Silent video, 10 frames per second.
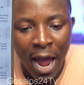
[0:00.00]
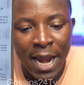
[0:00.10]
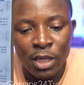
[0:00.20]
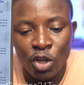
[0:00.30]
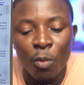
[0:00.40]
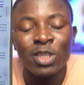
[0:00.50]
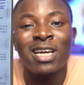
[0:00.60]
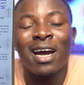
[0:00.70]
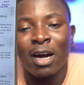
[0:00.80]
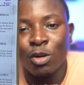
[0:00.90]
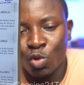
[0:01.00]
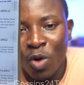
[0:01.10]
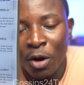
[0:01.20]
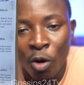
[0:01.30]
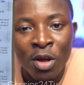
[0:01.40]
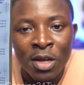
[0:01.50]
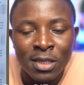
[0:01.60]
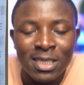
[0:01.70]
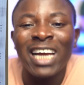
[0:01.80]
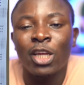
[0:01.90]
And there's so much account one
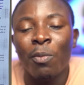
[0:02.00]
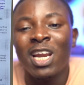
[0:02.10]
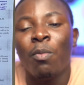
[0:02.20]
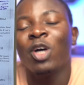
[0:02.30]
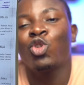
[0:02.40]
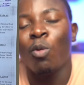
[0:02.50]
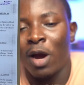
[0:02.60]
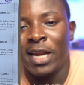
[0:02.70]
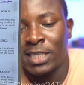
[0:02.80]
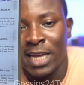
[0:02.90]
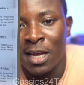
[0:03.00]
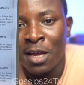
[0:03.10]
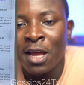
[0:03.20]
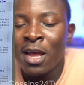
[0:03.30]
child of the boss Showboy and say.